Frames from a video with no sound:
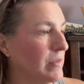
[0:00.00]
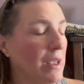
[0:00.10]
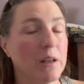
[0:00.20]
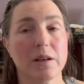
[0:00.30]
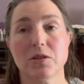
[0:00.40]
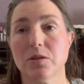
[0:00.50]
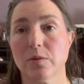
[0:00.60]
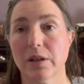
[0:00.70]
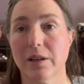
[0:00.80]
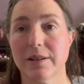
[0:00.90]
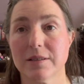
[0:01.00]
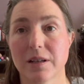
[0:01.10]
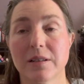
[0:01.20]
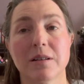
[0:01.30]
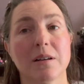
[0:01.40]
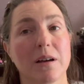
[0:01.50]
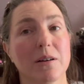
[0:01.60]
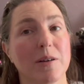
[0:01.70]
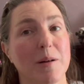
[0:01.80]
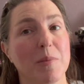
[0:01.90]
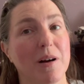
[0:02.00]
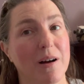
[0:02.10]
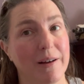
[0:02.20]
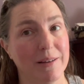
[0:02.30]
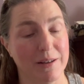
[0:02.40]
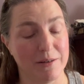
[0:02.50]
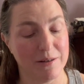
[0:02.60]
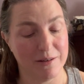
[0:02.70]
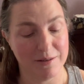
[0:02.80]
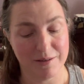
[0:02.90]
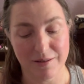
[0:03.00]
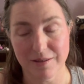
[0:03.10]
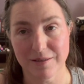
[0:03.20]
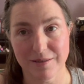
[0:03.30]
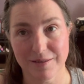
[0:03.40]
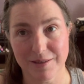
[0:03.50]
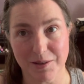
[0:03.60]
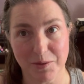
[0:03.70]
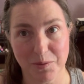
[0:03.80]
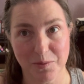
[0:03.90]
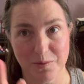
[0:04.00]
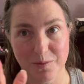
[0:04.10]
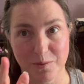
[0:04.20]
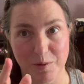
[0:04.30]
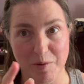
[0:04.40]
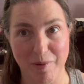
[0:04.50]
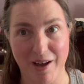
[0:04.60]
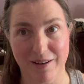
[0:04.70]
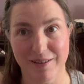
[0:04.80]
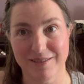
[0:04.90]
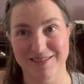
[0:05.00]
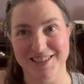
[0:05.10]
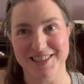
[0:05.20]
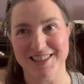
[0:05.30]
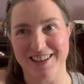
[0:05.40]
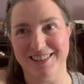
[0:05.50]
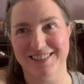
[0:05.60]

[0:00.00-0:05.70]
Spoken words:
And I just realized I did not grab a highlighter, so we'll be back in just a second.